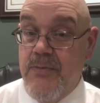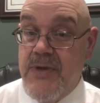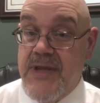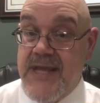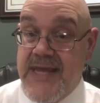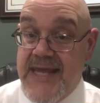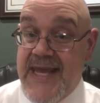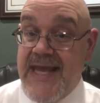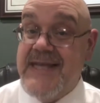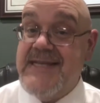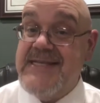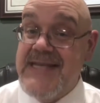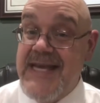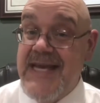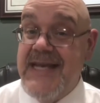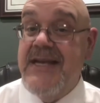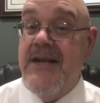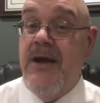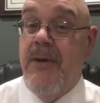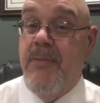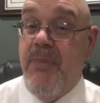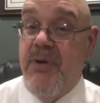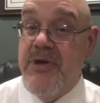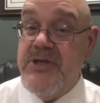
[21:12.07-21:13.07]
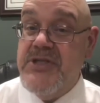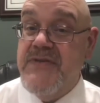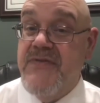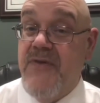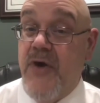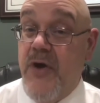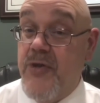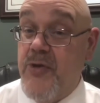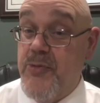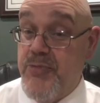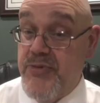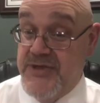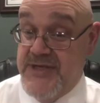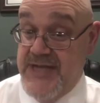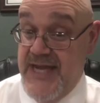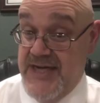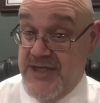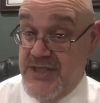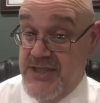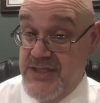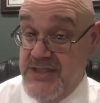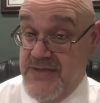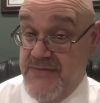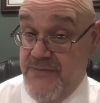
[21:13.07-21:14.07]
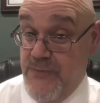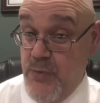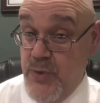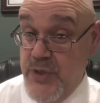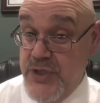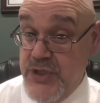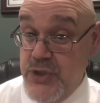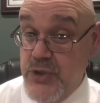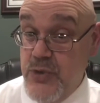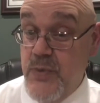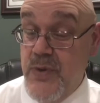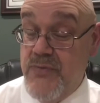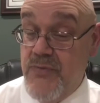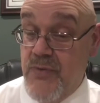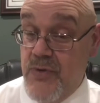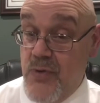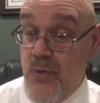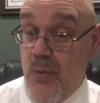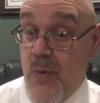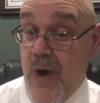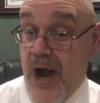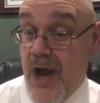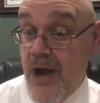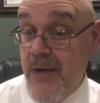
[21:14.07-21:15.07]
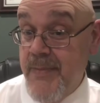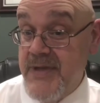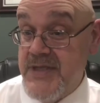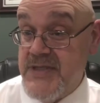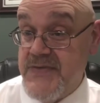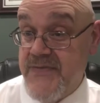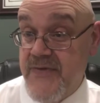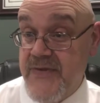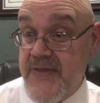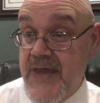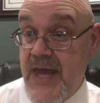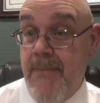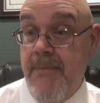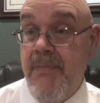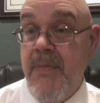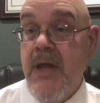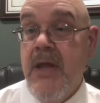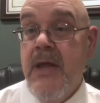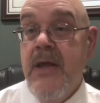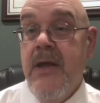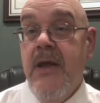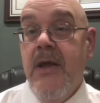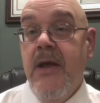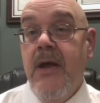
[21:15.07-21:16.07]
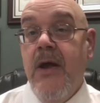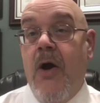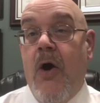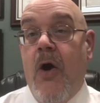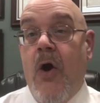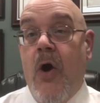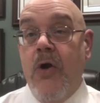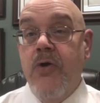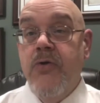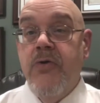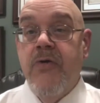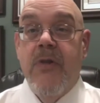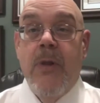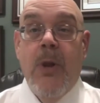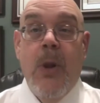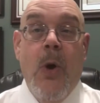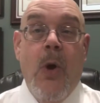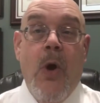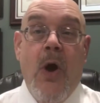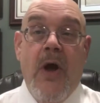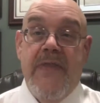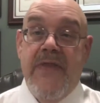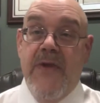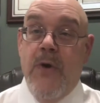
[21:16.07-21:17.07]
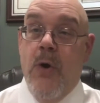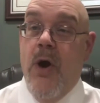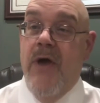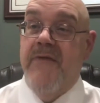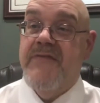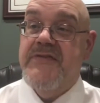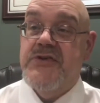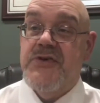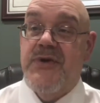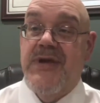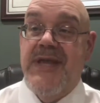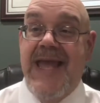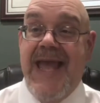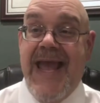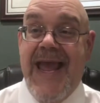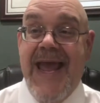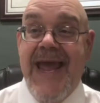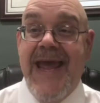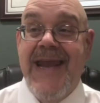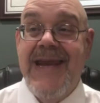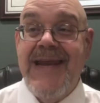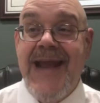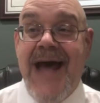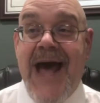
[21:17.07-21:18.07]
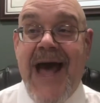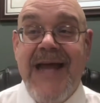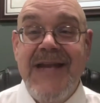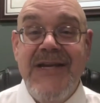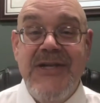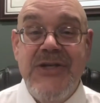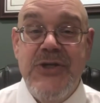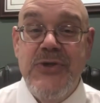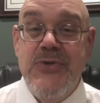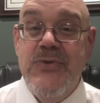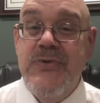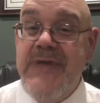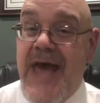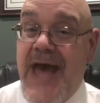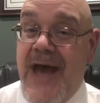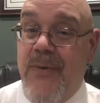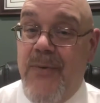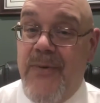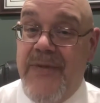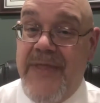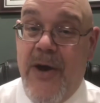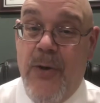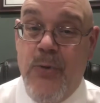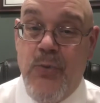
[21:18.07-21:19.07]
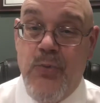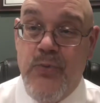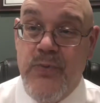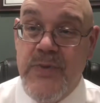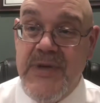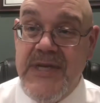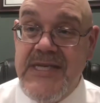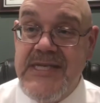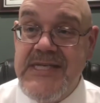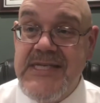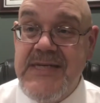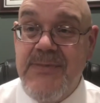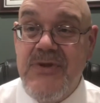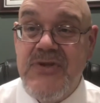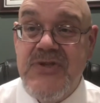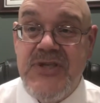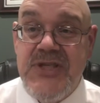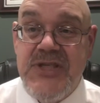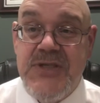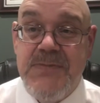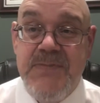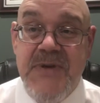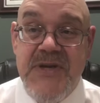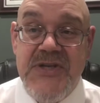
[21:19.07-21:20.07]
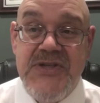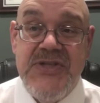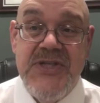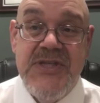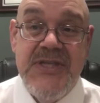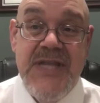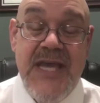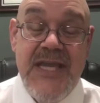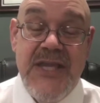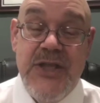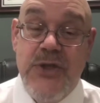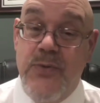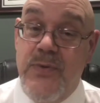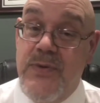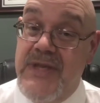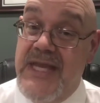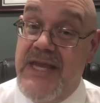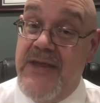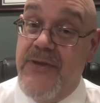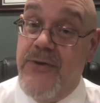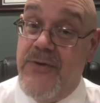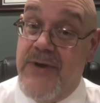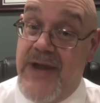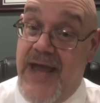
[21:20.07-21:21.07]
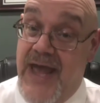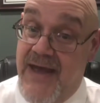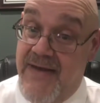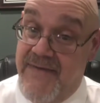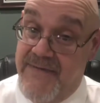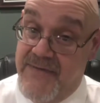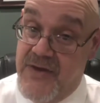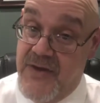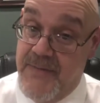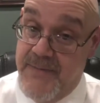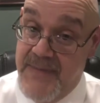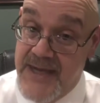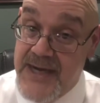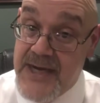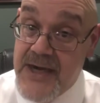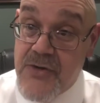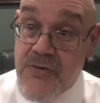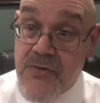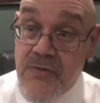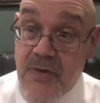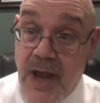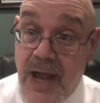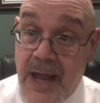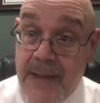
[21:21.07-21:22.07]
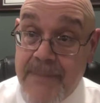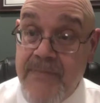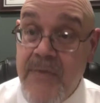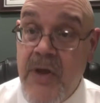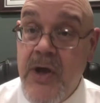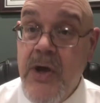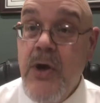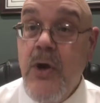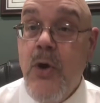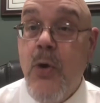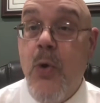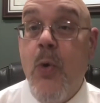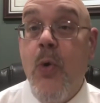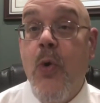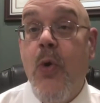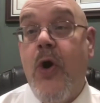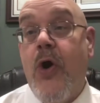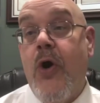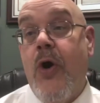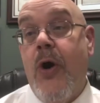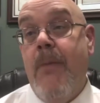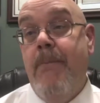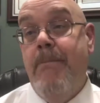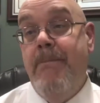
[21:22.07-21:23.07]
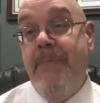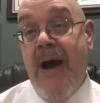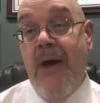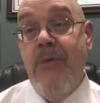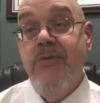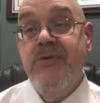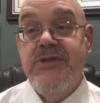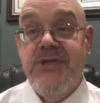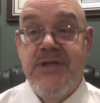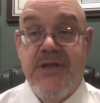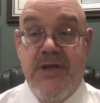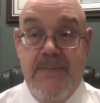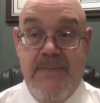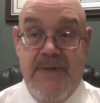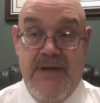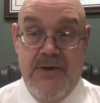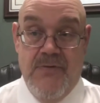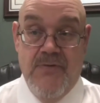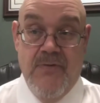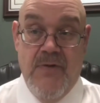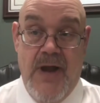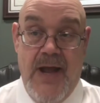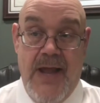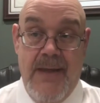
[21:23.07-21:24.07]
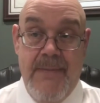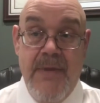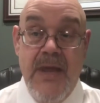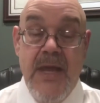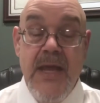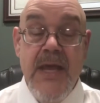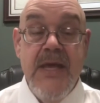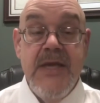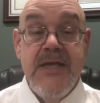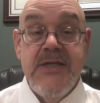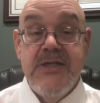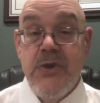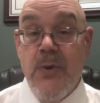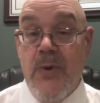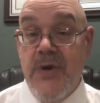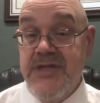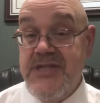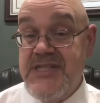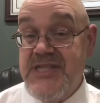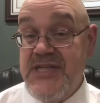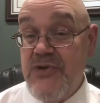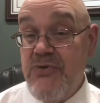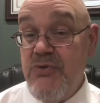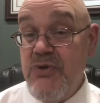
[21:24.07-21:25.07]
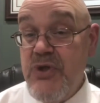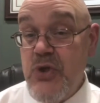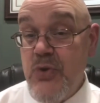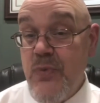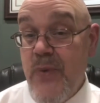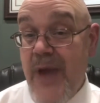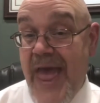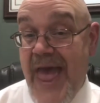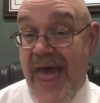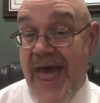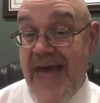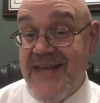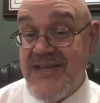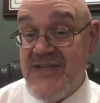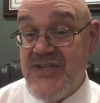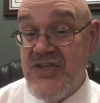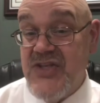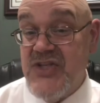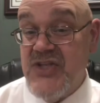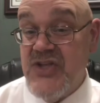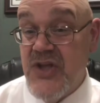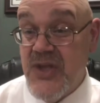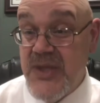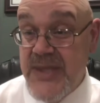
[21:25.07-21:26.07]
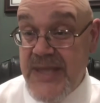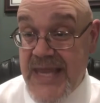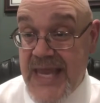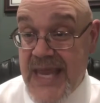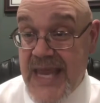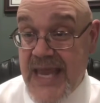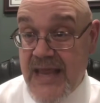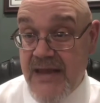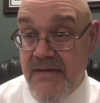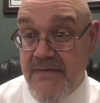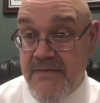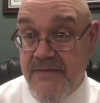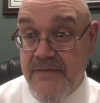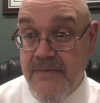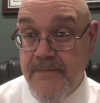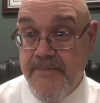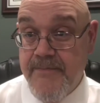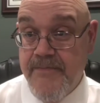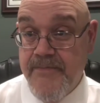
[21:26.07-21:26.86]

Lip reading: kicks in a bunch of other protections for you and requirements for them. Under the law, the officer cannot do that without reasonable suspicion that you either have committed a crime or are about to commit a crime. So until you ask to leave,